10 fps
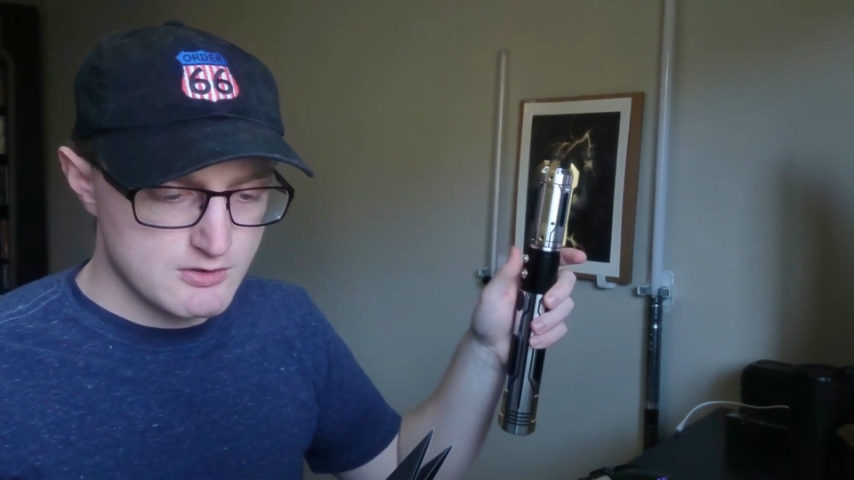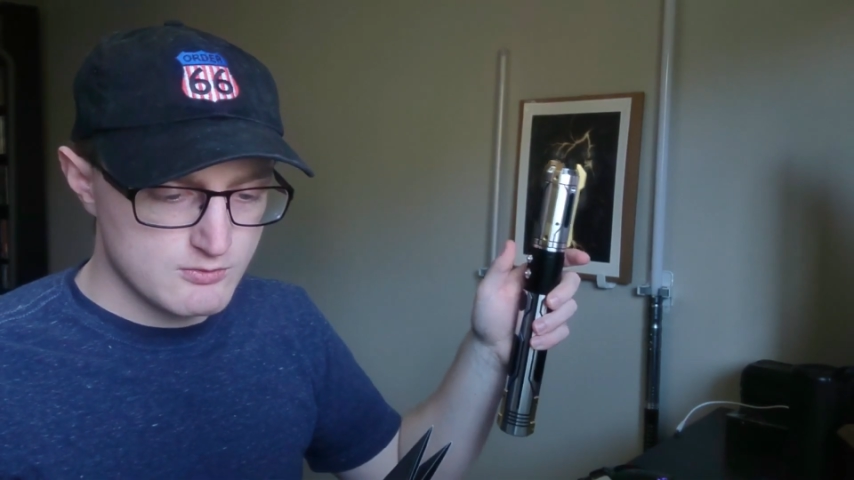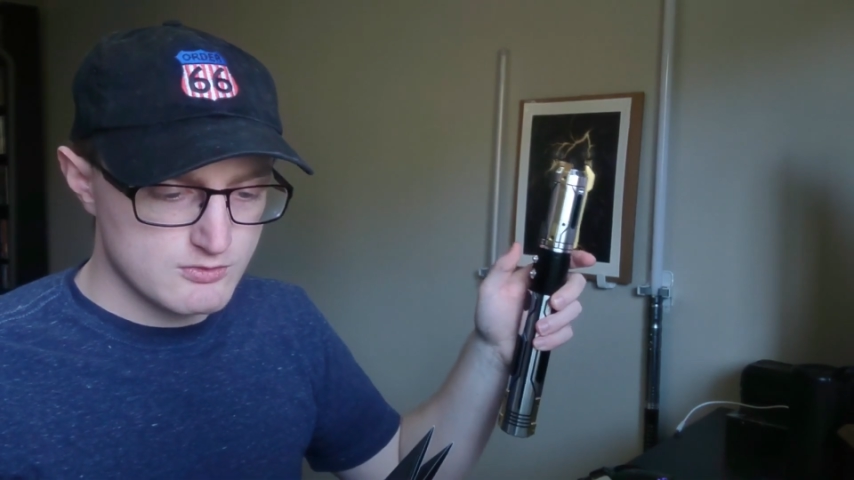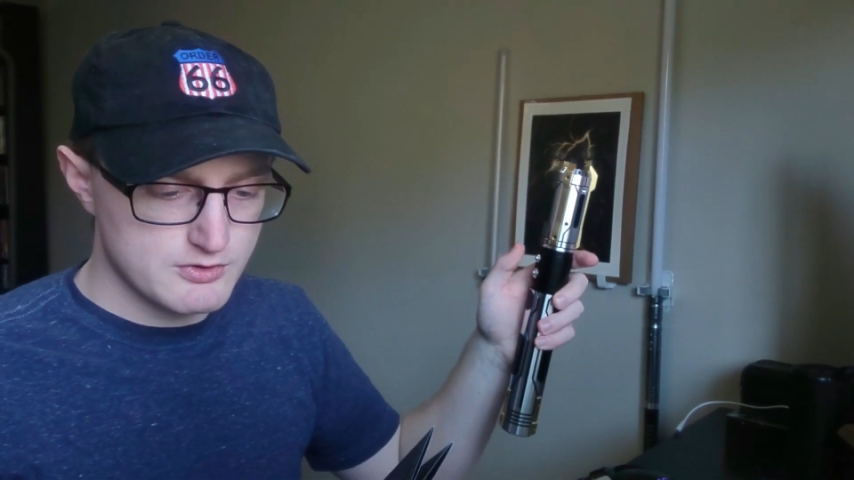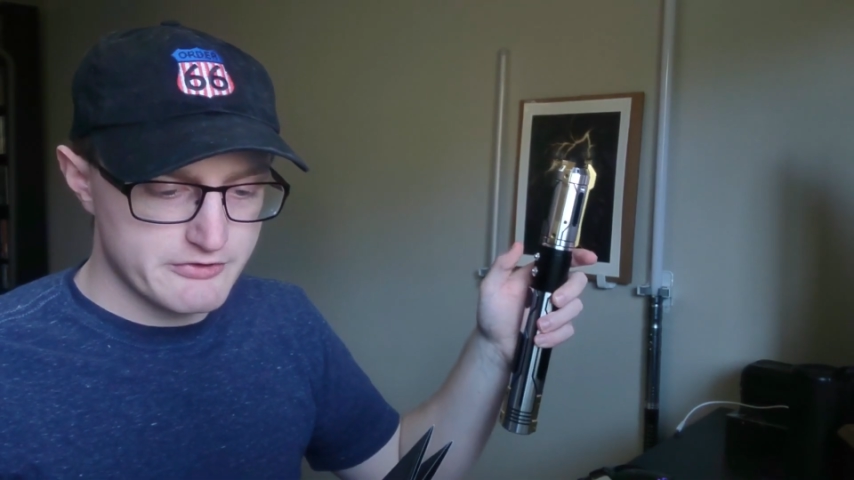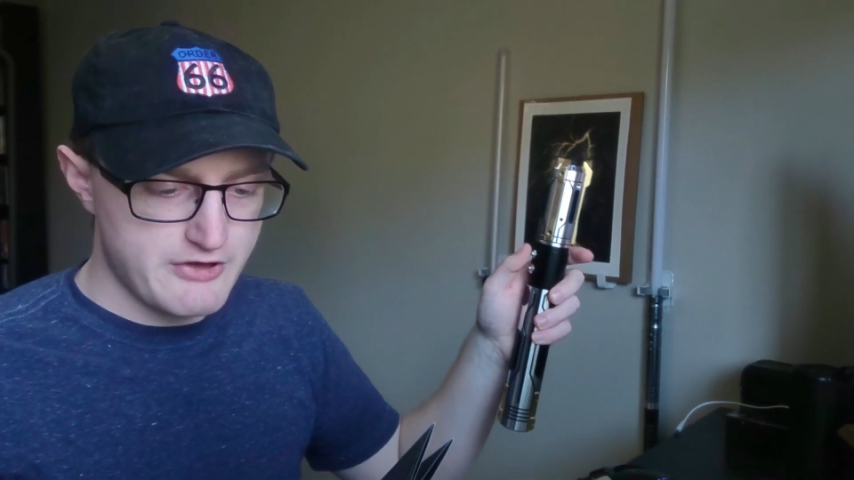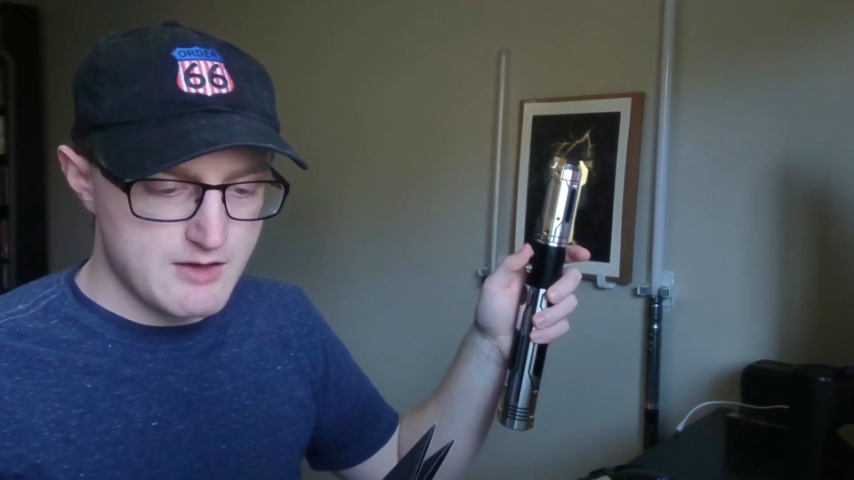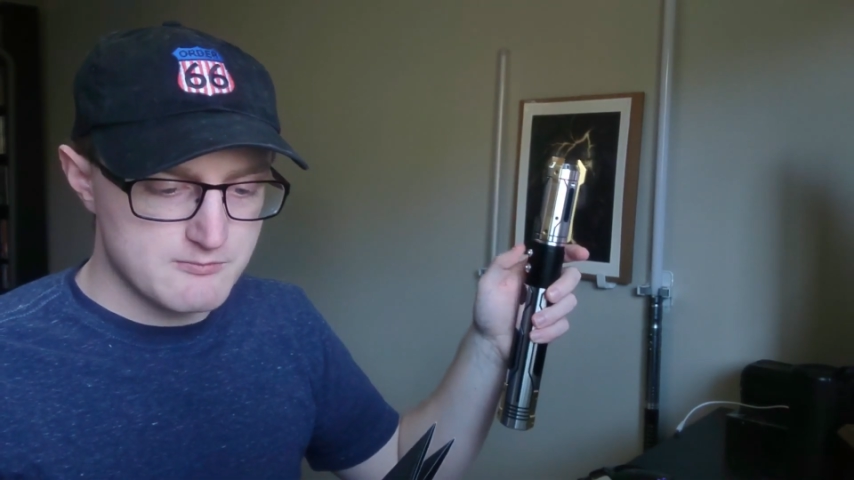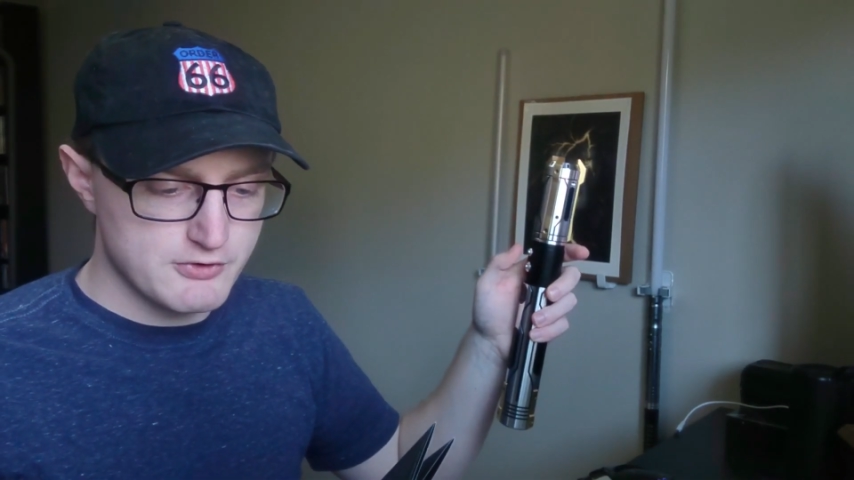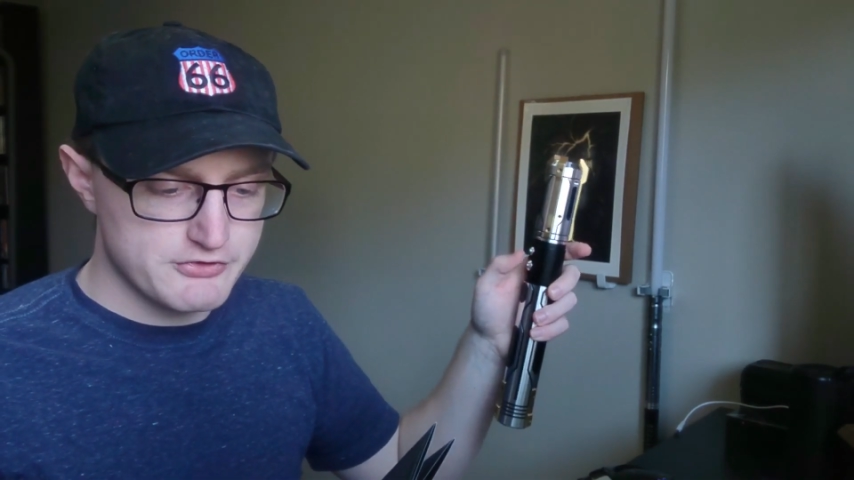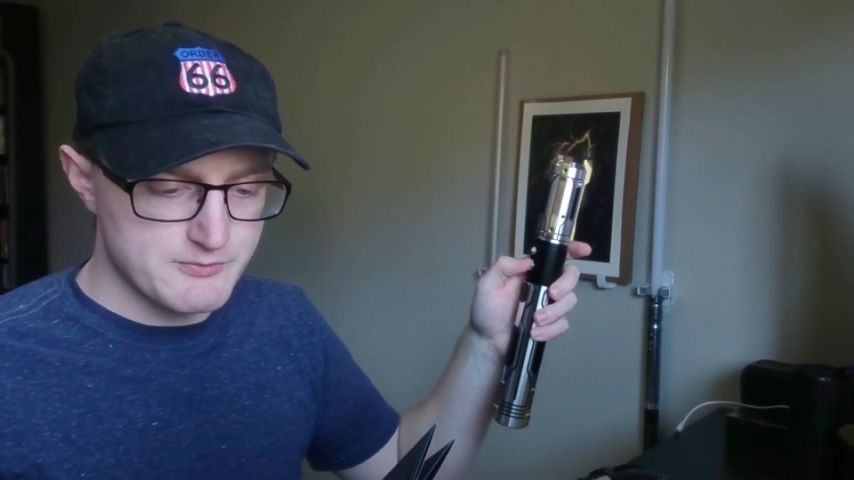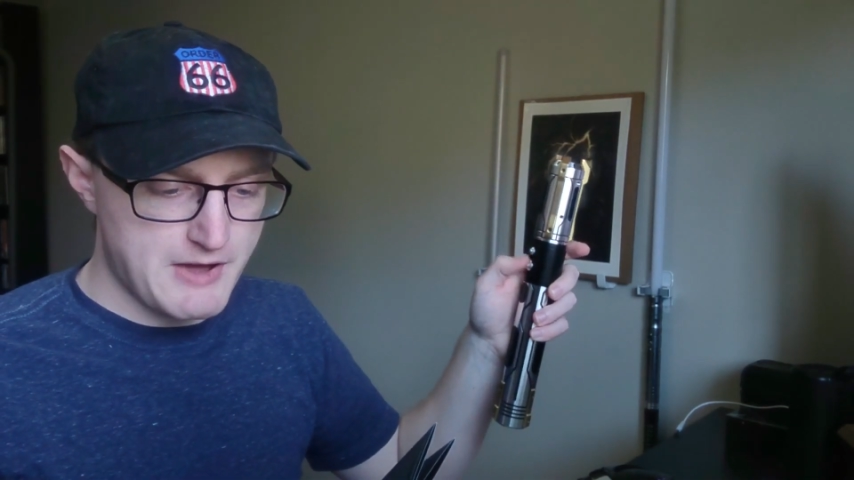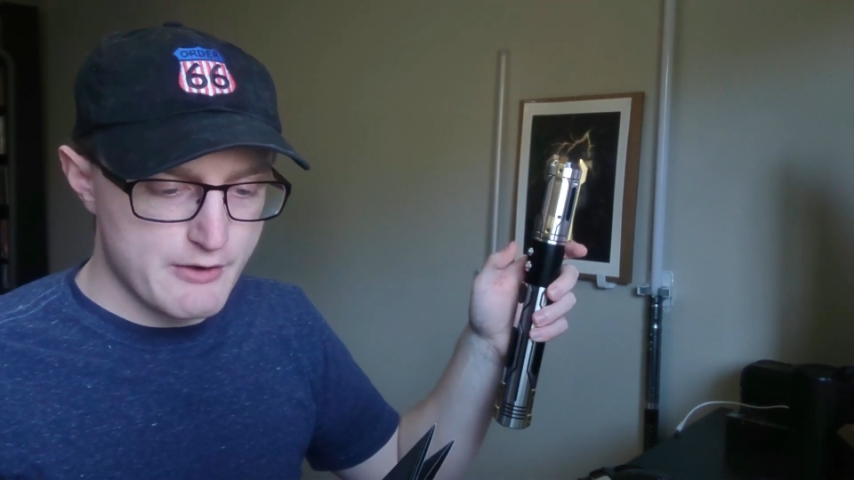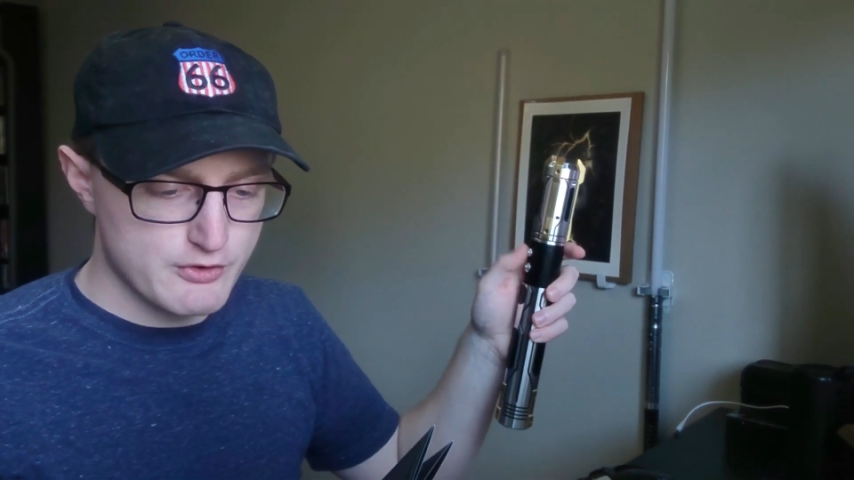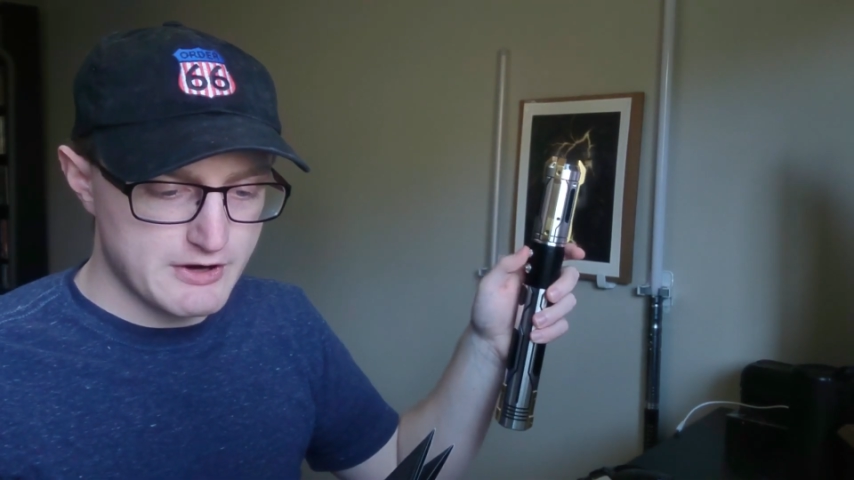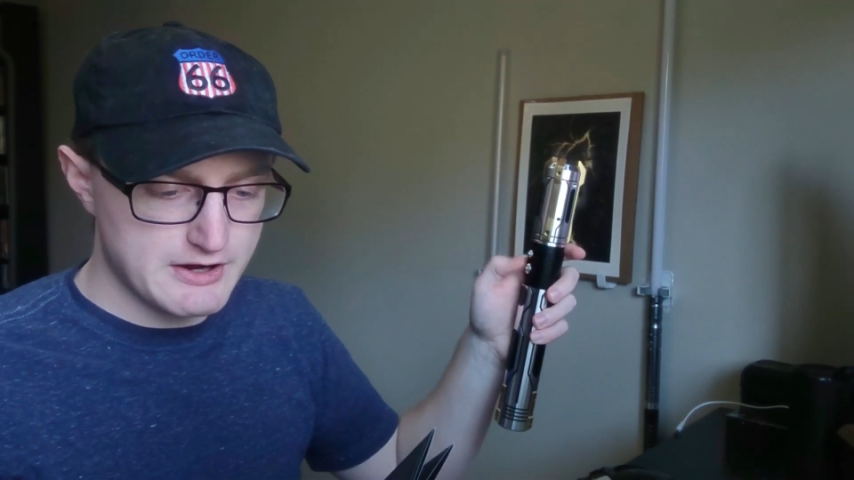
we're going to tap both the power